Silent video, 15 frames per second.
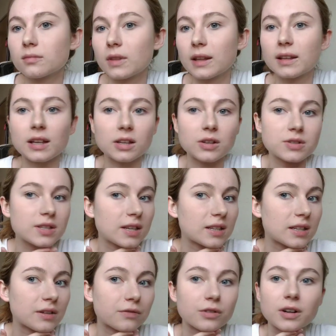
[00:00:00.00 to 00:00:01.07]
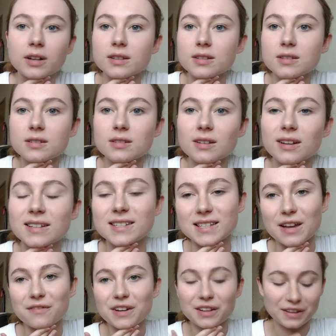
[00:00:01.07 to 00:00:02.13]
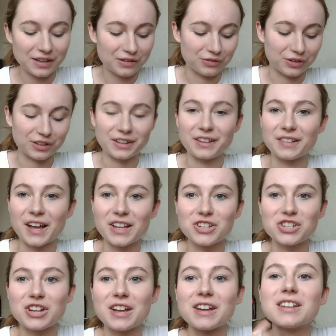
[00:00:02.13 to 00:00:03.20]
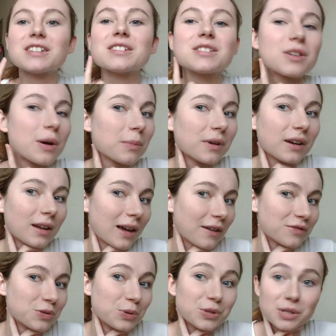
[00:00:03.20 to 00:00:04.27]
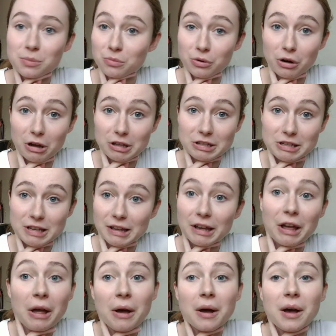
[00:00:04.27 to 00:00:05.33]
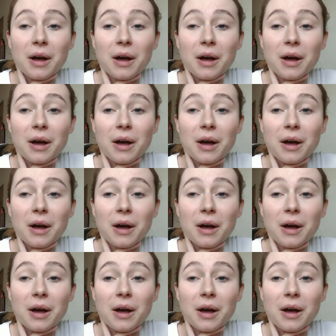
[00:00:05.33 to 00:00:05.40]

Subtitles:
Like, can you see a difference? It's definitely a really light shade, so I'm gonna have to do some bronzing.